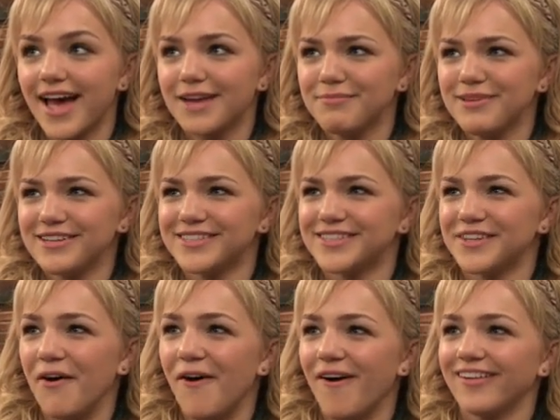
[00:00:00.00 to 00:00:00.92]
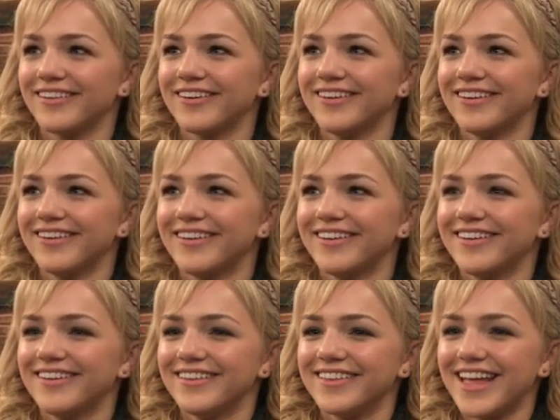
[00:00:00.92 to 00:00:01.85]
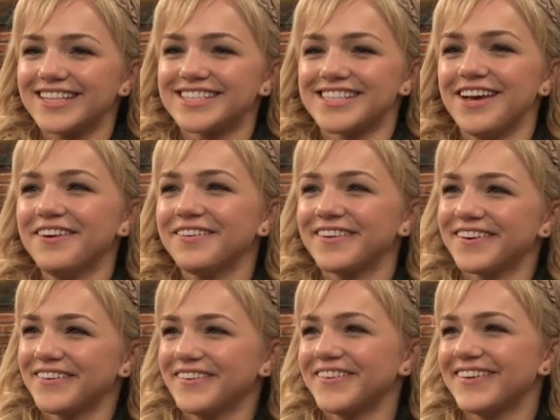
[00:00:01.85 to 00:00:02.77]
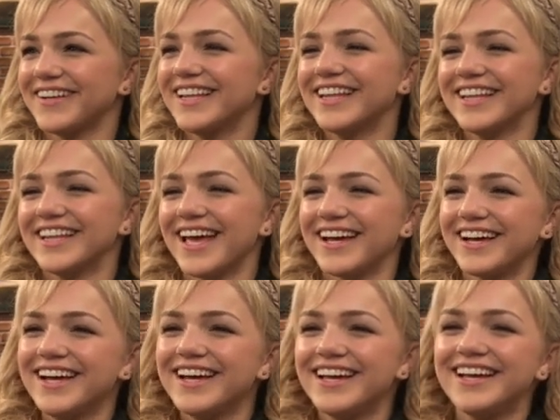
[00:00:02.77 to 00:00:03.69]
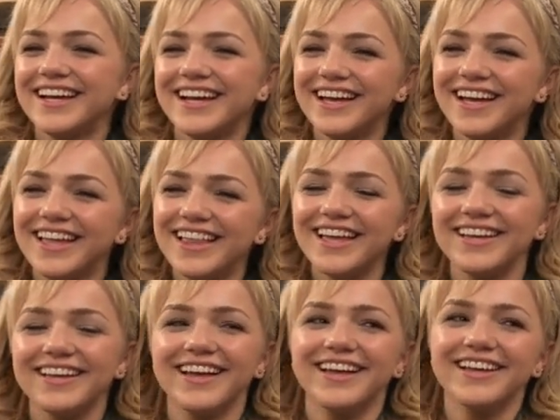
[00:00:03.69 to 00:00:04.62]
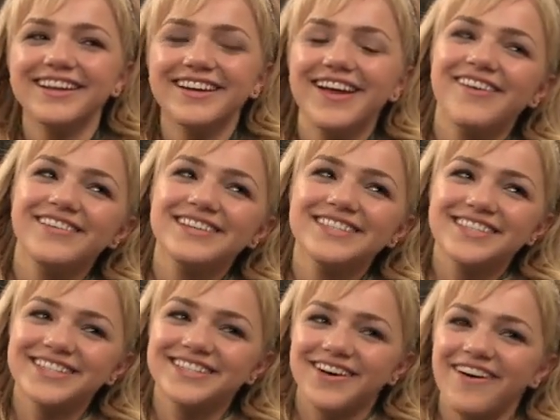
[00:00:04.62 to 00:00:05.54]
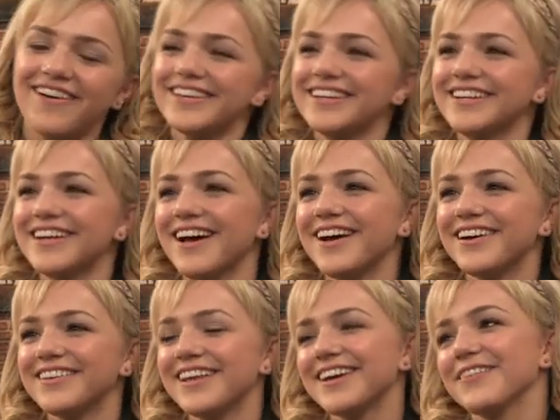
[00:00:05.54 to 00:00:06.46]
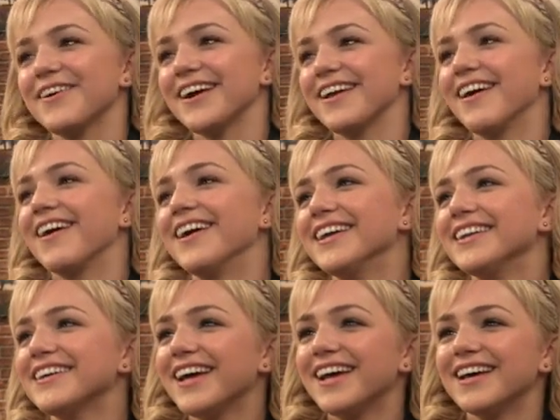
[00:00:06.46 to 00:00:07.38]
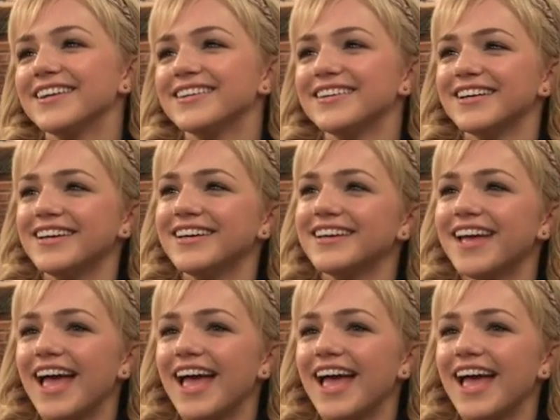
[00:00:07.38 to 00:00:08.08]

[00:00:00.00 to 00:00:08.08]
I'd be a doll. That's so cool. like, like, no one's a doll, you know? Like, why not? You'd be a doll.